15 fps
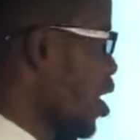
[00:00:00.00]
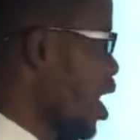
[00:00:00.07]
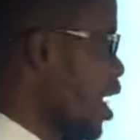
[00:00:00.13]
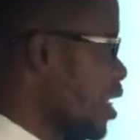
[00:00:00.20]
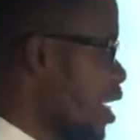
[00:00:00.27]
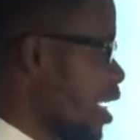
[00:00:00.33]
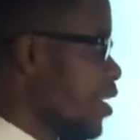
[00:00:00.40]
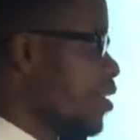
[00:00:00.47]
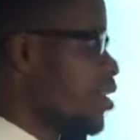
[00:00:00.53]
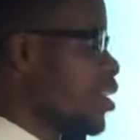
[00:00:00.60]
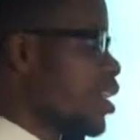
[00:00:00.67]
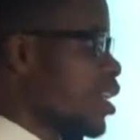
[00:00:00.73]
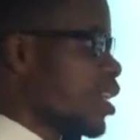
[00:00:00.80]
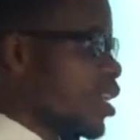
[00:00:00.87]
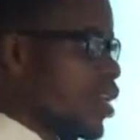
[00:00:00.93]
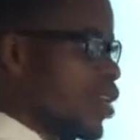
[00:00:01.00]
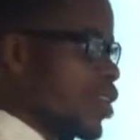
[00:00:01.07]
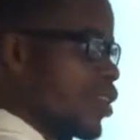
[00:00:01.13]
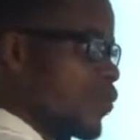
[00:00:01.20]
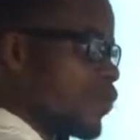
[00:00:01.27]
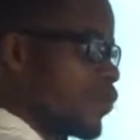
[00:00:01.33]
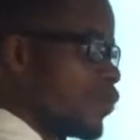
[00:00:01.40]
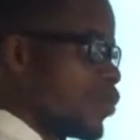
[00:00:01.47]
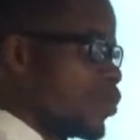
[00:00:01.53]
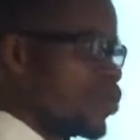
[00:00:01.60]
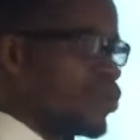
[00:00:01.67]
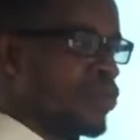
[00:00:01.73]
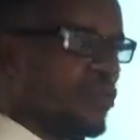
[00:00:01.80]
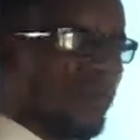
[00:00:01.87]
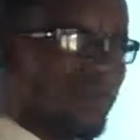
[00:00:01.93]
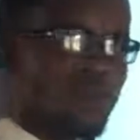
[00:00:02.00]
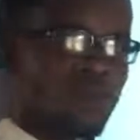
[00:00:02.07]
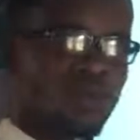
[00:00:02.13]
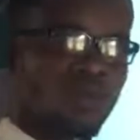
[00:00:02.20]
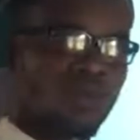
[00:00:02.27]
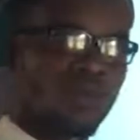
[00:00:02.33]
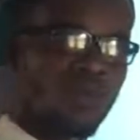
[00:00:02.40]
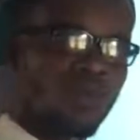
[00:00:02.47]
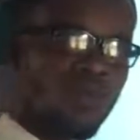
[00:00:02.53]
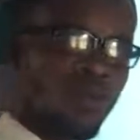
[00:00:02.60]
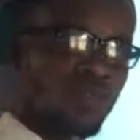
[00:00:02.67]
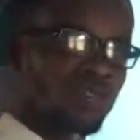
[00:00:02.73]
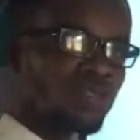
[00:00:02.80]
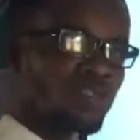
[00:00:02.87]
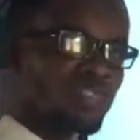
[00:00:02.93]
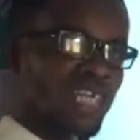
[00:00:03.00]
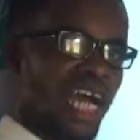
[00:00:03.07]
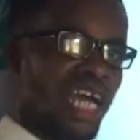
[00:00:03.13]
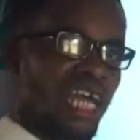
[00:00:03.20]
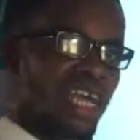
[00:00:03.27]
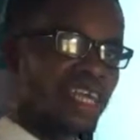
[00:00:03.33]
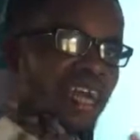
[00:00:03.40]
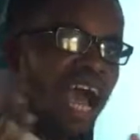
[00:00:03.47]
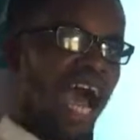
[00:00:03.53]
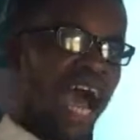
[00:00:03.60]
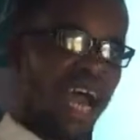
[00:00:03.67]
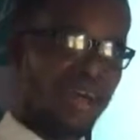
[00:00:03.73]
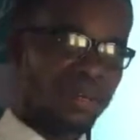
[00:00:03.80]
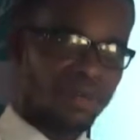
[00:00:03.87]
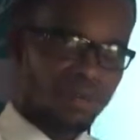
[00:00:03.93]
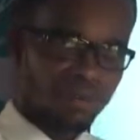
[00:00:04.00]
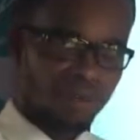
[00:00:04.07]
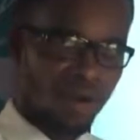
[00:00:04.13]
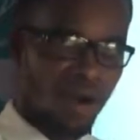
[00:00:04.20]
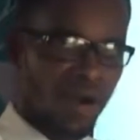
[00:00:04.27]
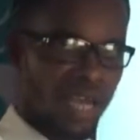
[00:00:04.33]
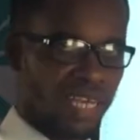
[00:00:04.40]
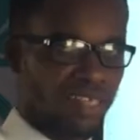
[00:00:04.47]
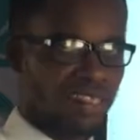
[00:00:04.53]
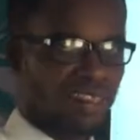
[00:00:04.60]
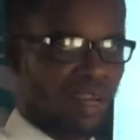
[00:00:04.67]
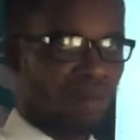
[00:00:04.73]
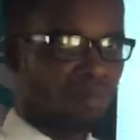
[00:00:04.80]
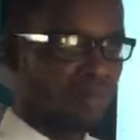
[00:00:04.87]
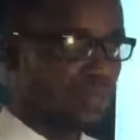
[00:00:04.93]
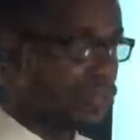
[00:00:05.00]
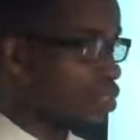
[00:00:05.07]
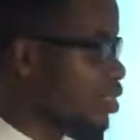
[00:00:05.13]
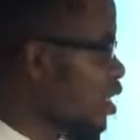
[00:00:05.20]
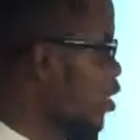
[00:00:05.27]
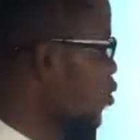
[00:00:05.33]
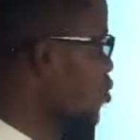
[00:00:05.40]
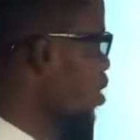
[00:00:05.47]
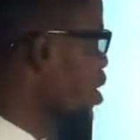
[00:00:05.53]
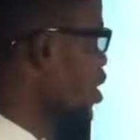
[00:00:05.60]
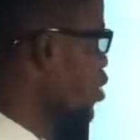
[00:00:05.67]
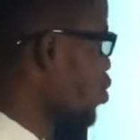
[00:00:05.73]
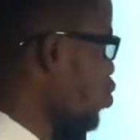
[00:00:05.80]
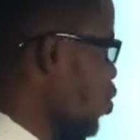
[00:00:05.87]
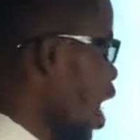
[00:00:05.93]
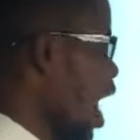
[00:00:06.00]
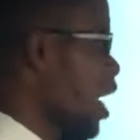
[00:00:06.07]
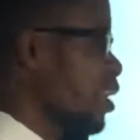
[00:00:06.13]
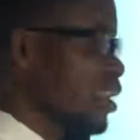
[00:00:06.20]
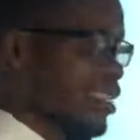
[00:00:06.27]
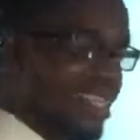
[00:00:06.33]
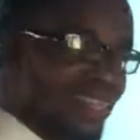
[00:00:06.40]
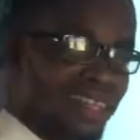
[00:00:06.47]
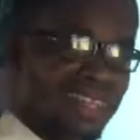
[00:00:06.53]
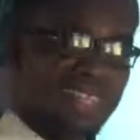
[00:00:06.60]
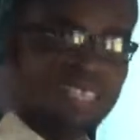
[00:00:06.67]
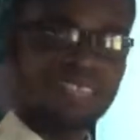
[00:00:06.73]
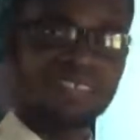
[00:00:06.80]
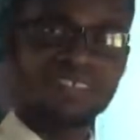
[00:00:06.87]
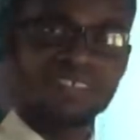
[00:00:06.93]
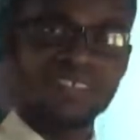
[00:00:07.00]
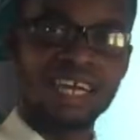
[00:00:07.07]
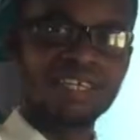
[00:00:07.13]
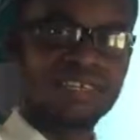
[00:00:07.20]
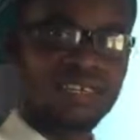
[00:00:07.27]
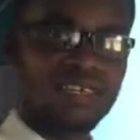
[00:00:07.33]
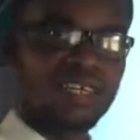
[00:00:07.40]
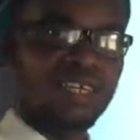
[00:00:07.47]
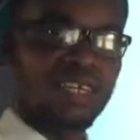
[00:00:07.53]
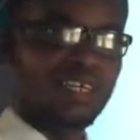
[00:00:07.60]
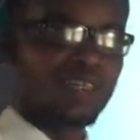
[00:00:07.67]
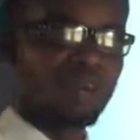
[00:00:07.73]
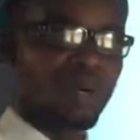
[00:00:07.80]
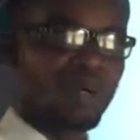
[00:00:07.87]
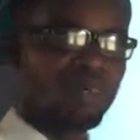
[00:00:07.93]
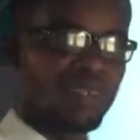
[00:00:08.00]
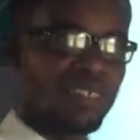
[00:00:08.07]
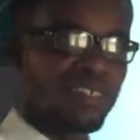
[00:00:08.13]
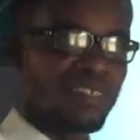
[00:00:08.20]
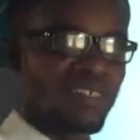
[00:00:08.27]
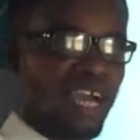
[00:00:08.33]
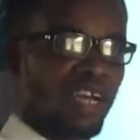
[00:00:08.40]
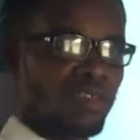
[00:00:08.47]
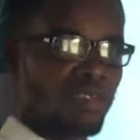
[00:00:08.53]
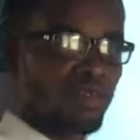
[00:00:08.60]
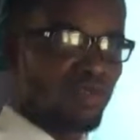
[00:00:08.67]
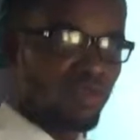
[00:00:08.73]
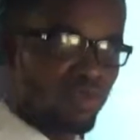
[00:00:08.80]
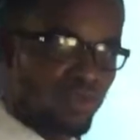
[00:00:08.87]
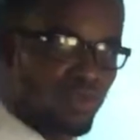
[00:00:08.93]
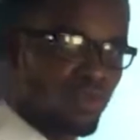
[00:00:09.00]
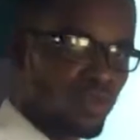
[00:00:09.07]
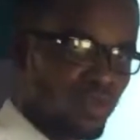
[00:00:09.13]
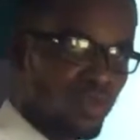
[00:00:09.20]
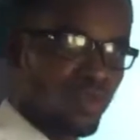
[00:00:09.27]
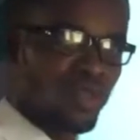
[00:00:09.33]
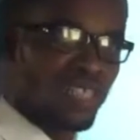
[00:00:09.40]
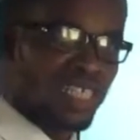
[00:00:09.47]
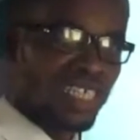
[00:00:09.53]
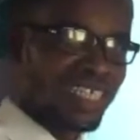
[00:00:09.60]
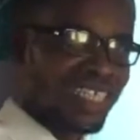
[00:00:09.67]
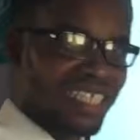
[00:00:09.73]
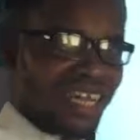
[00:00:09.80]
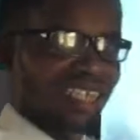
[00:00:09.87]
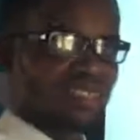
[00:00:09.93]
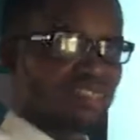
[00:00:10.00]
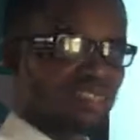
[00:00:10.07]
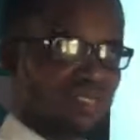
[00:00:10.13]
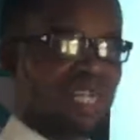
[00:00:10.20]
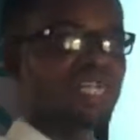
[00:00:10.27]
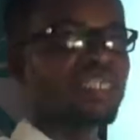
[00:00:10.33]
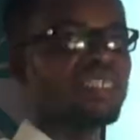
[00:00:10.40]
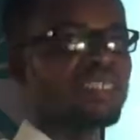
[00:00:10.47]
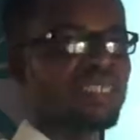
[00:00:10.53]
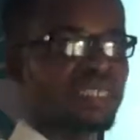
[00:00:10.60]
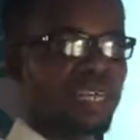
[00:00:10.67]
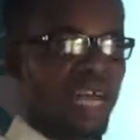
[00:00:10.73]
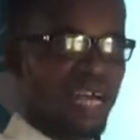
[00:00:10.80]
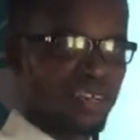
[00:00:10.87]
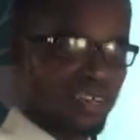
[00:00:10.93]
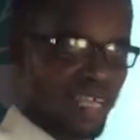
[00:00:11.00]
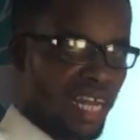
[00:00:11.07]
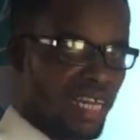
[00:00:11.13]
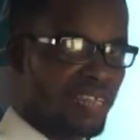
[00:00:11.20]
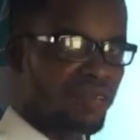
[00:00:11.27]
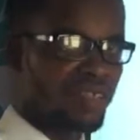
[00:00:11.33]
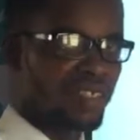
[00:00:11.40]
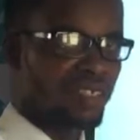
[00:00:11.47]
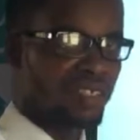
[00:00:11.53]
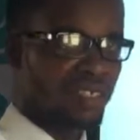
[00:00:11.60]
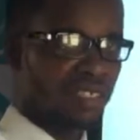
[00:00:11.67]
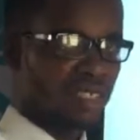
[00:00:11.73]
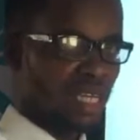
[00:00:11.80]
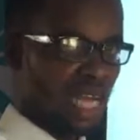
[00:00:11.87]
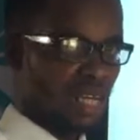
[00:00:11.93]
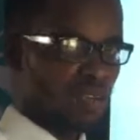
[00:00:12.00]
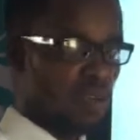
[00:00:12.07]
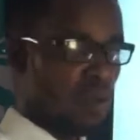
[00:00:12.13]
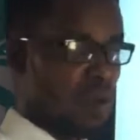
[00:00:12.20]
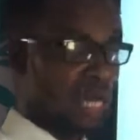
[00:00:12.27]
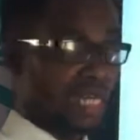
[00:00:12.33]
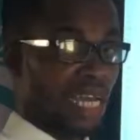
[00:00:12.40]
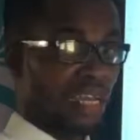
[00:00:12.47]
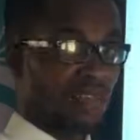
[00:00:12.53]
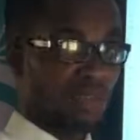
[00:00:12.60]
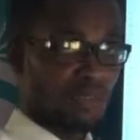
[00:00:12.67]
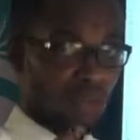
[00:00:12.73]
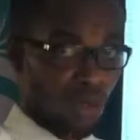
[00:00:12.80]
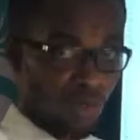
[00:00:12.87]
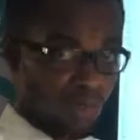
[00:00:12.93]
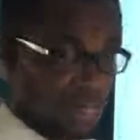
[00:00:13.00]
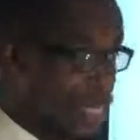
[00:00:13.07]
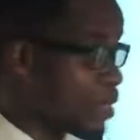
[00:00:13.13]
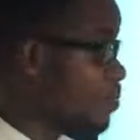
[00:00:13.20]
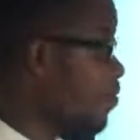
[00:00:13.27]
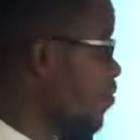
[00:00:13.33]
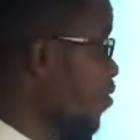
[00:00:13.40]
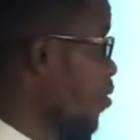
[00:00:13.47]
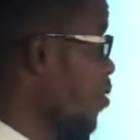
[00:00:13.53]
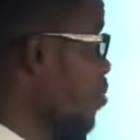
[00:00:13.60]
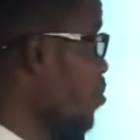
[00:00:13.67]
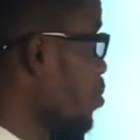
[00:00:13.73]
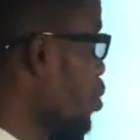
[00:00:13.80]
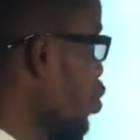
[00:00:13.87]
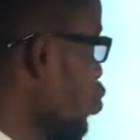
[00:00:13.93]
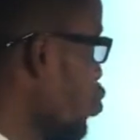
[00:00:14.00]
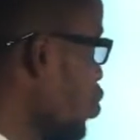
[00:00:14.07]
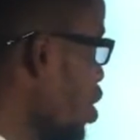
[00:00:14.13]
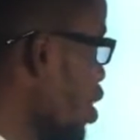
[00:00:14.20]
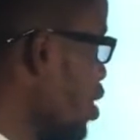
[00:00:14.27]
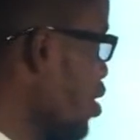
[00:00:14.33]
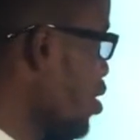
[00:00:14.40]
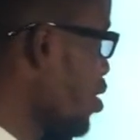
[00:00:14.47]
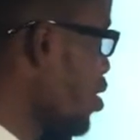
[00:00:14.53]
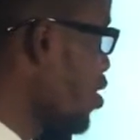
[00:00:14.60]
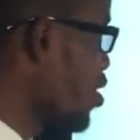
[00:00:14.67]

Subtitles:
and then if you want to try and add more examples, then we begin to add the things that human beings can do naturally as they are living, and no one can stop them from doing